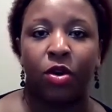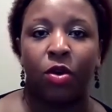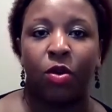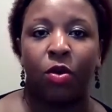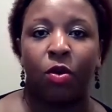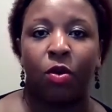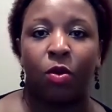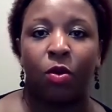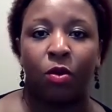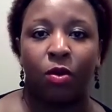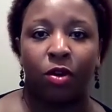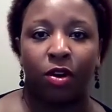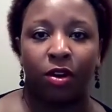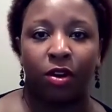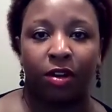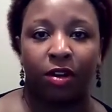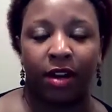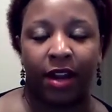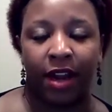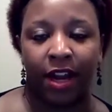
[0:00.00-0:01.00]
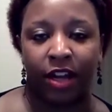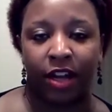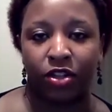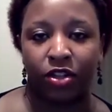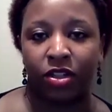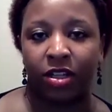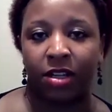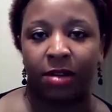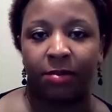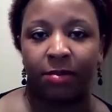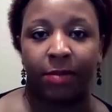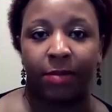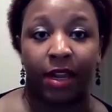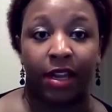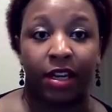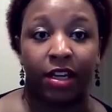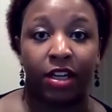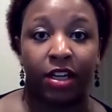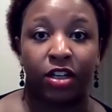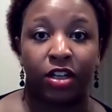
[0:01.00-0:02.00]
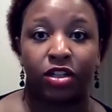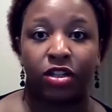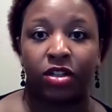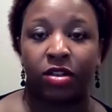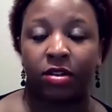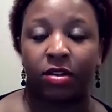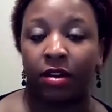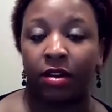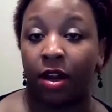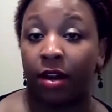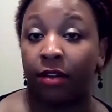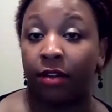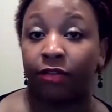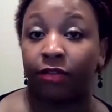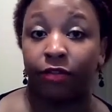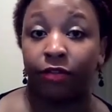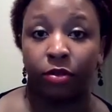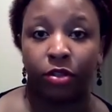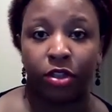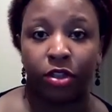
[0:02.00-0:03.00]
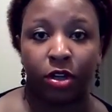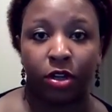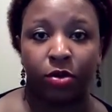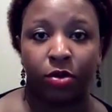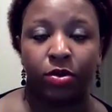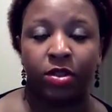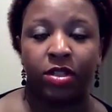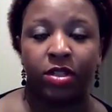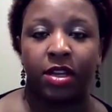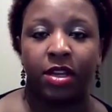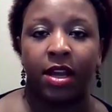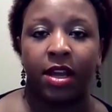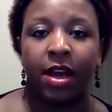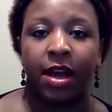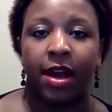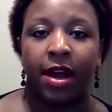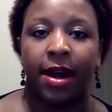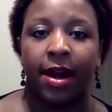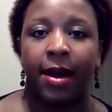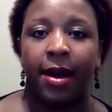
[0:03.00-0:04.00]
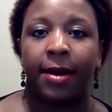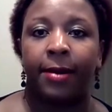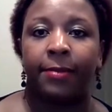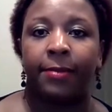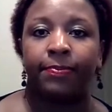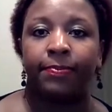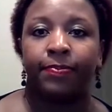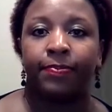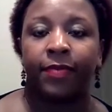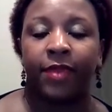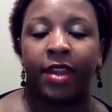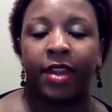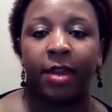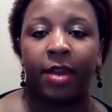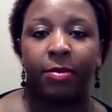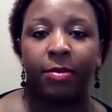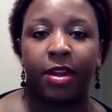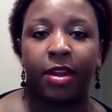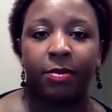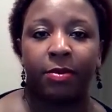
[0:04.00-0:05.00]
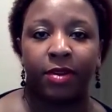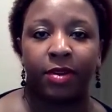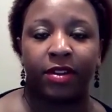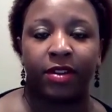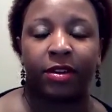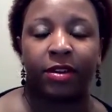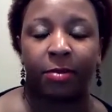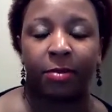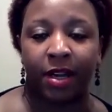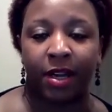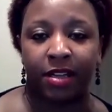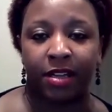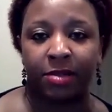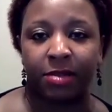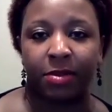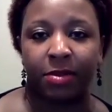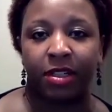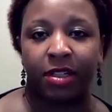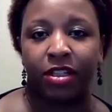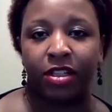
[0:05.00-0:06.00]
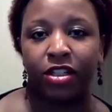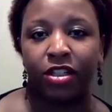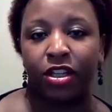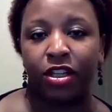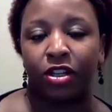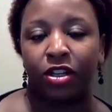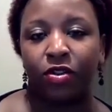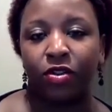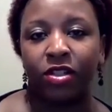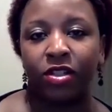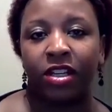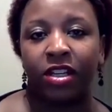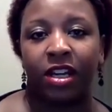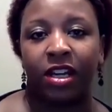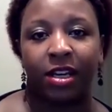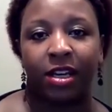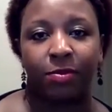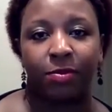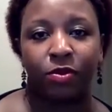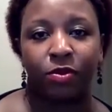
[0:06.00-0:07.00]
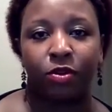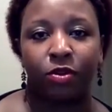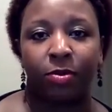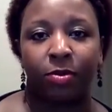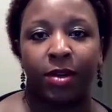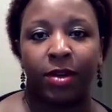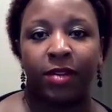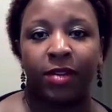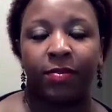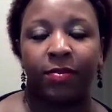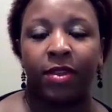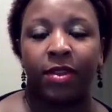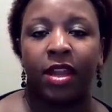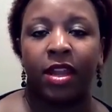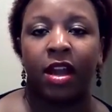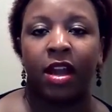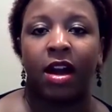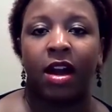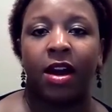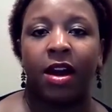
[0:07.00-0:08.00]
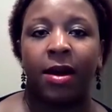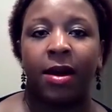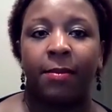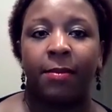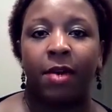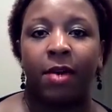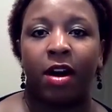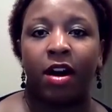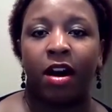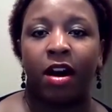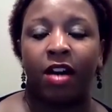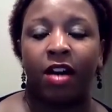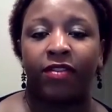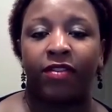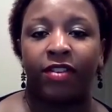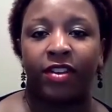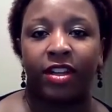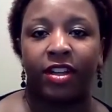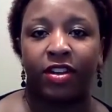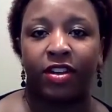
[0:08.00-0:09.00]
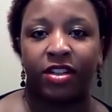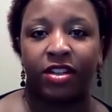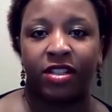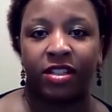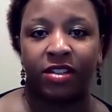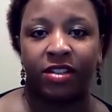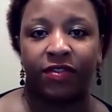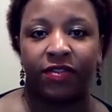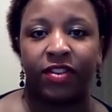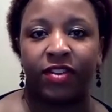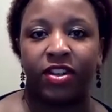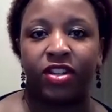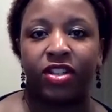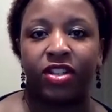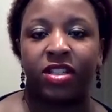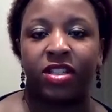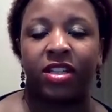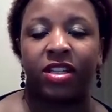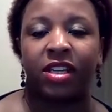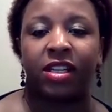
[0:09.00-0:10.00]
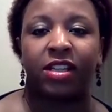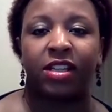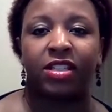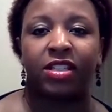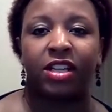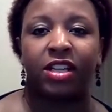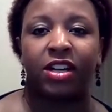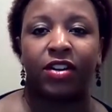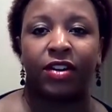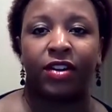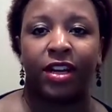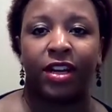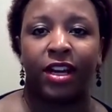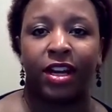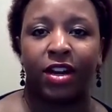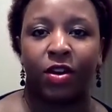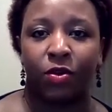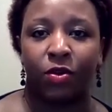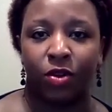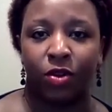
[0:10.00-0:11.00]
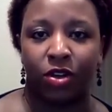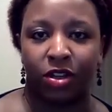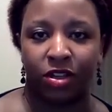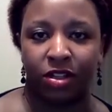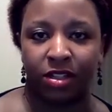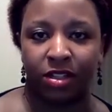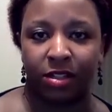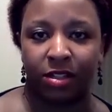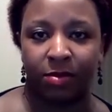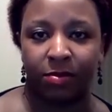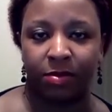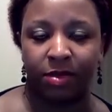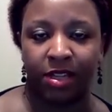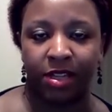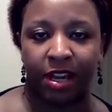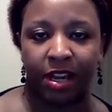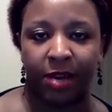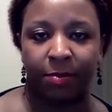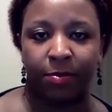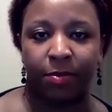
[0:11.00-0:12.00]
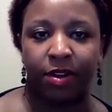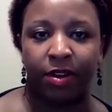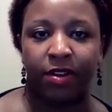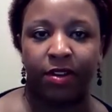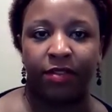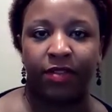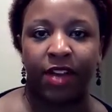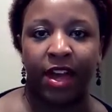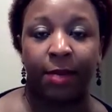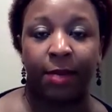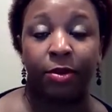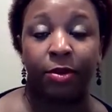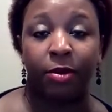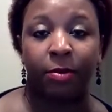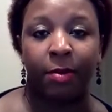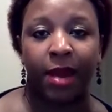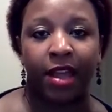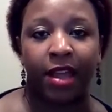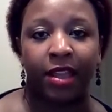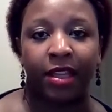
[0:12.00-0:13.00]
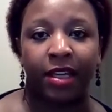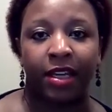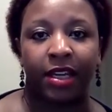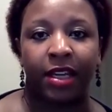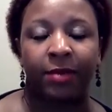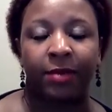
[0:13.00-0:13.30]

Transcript: or actually manage fructose and the body's ability to use it and absorb it. Often there is a deficiency in this area or some type of abnormality.